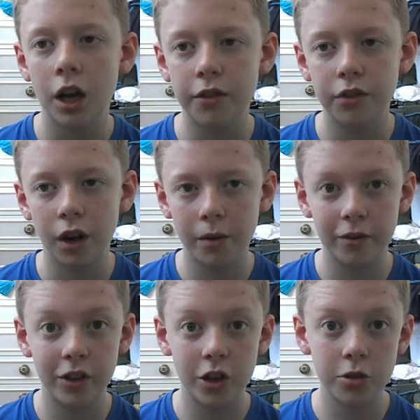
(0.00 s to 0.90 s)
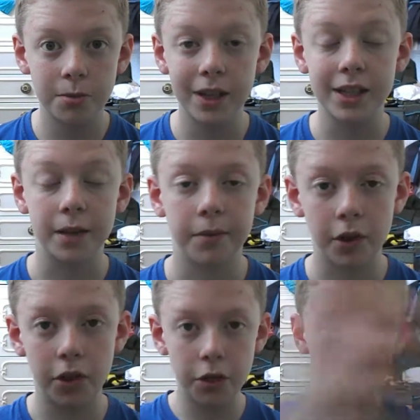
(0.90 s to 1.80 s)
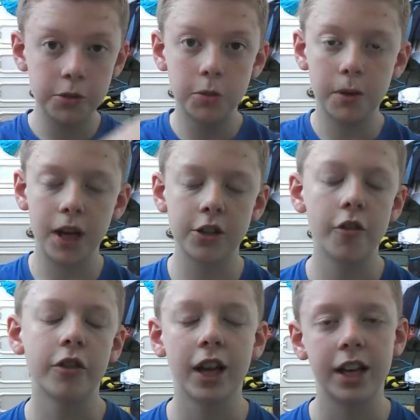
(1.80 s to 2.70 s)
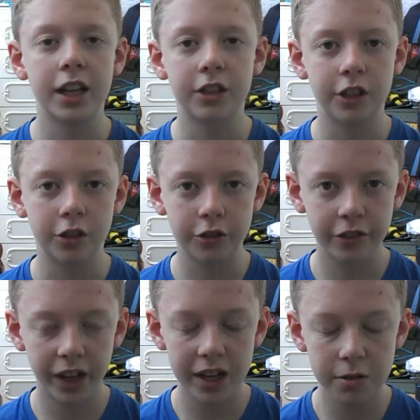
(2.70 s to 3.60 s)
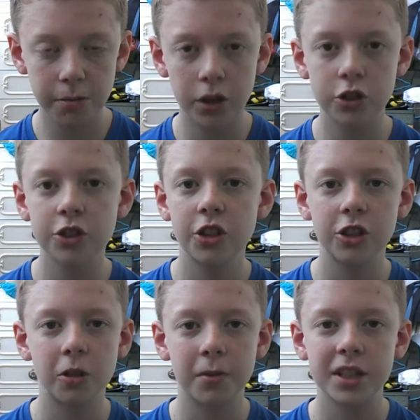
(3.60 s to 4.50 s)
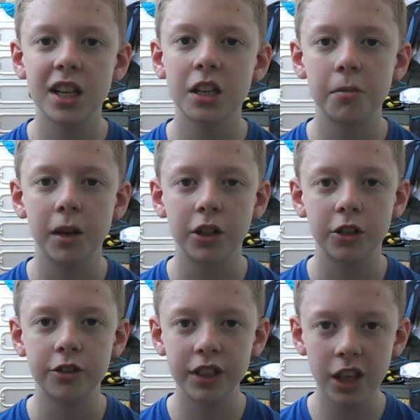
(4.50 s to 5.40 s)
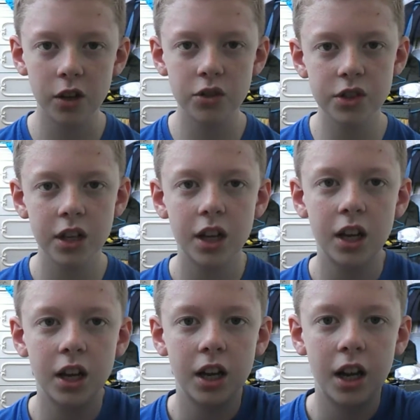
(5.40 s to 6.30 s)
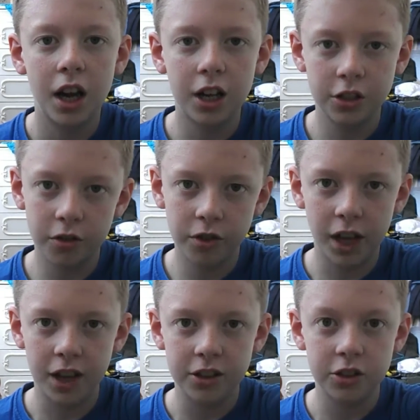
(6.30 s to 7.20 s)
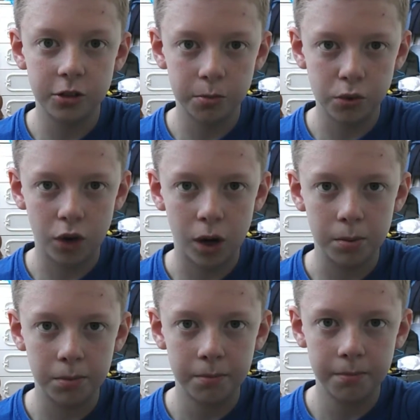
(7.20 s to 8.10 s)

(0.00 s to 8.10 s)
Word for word: If you like videos, please give them a good thumbs up and don't forget to hit notification bell just so you don't miss any of my new videos. And don't forget to subscribe.